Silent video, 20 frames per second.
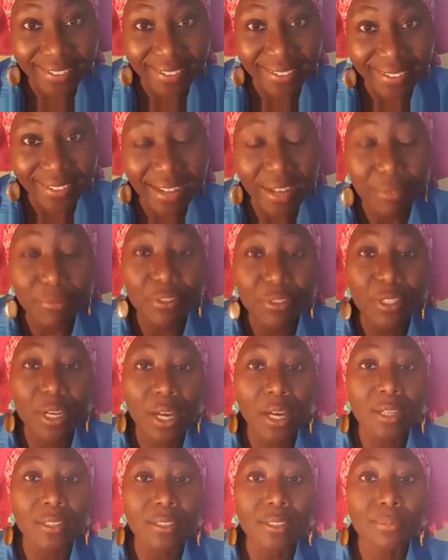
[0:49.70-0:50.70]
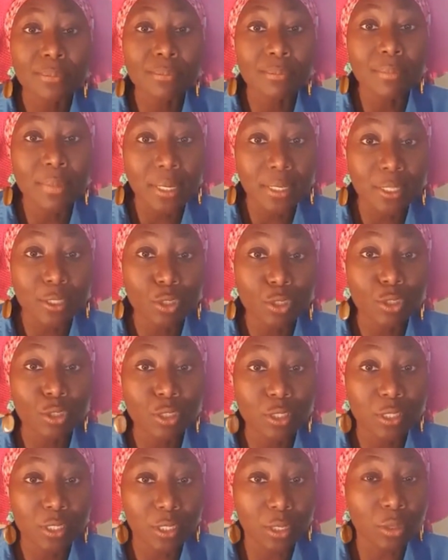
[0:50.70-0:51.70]
I've not managed to
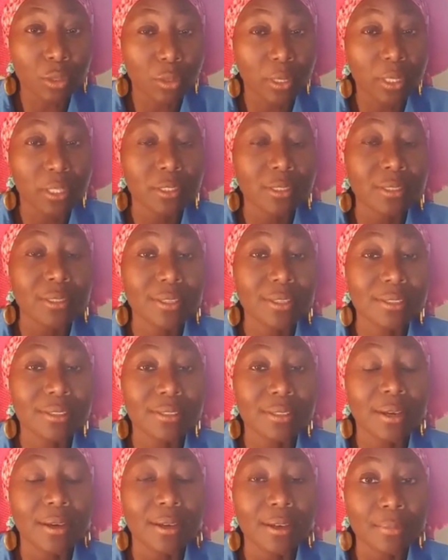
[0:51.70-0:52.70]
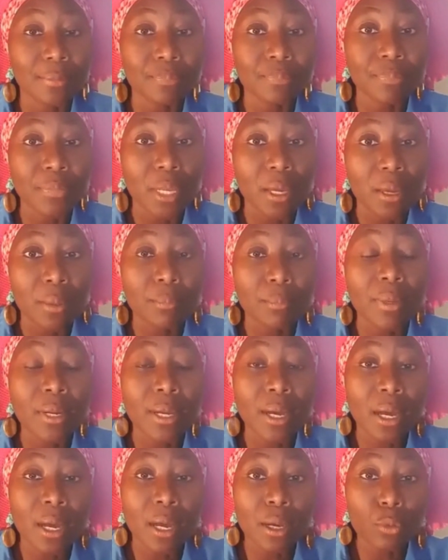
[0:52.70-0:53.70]
integrate it this time, but
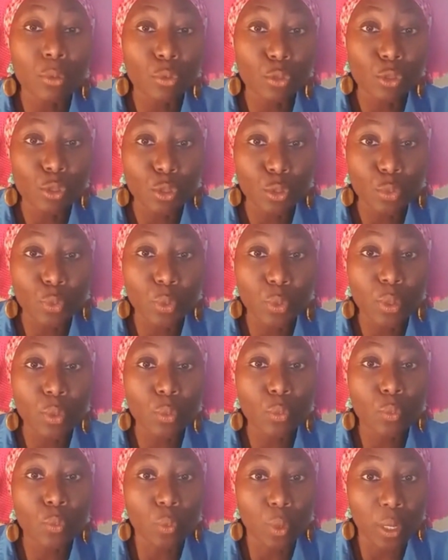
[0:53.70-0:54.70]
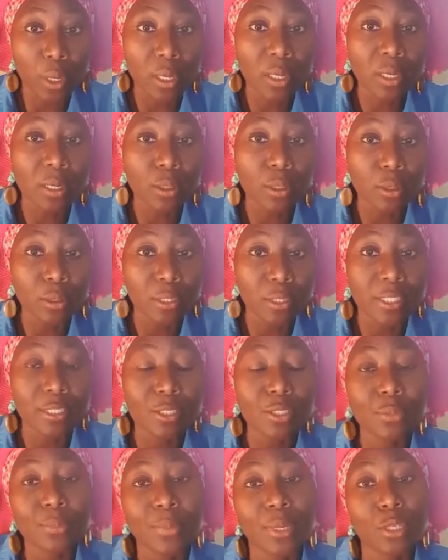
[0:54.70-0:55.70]
I will sure work on it
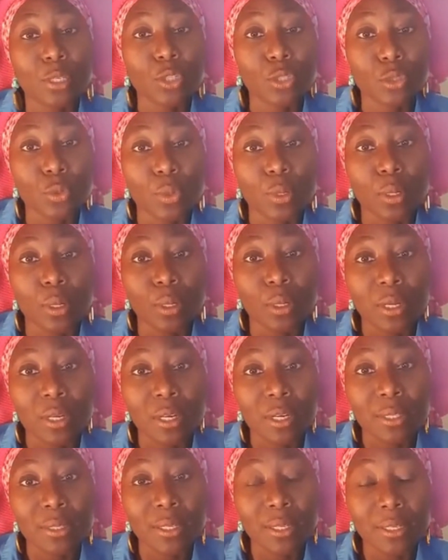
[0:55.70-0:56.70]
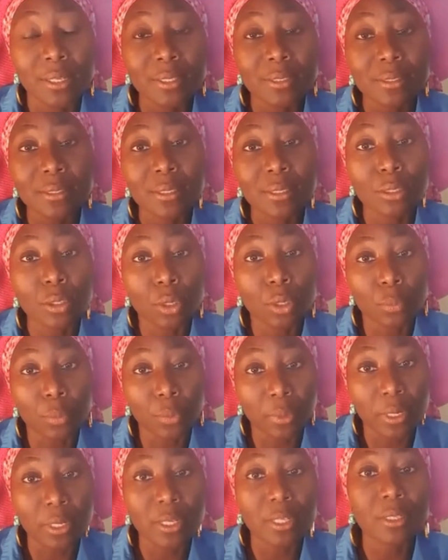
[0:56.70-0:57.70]
to make sure that it's
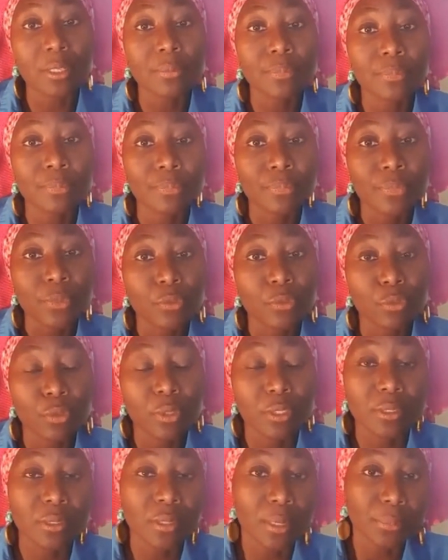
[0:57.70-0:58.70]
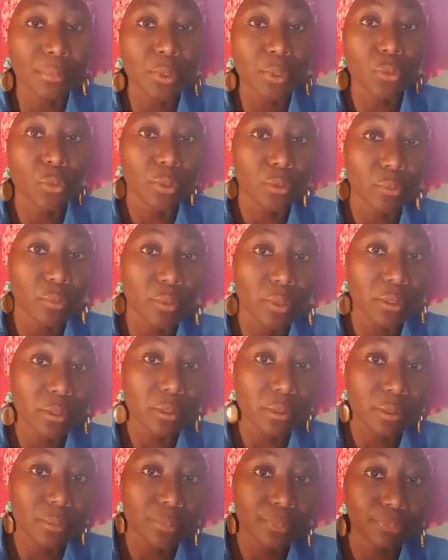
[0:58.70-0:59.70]
incorporated for the subsequent ones.